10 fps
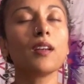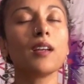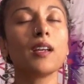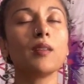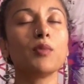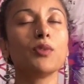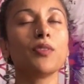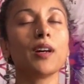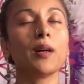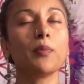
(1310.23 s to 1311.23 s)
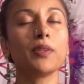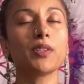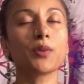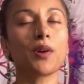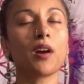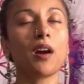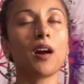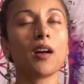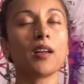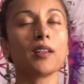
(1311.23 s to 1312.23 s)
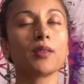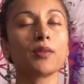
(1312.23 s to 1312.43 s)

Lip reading: and move up into our heart.